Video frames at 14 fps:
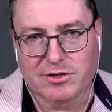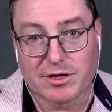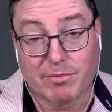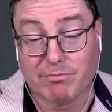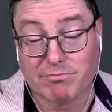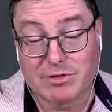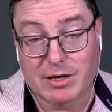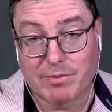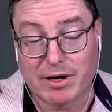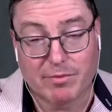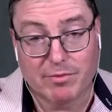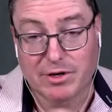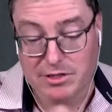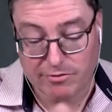Some
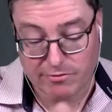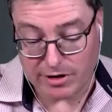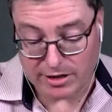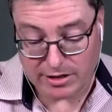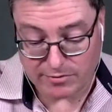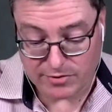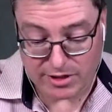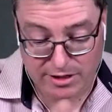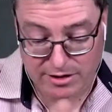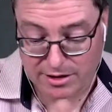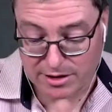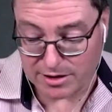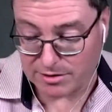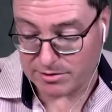companies, in fact, have said
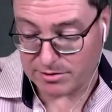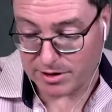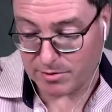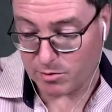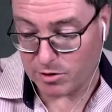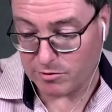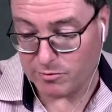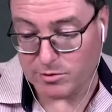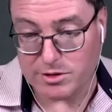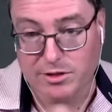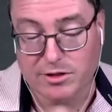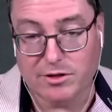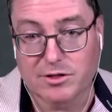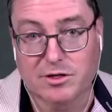their workforce can continue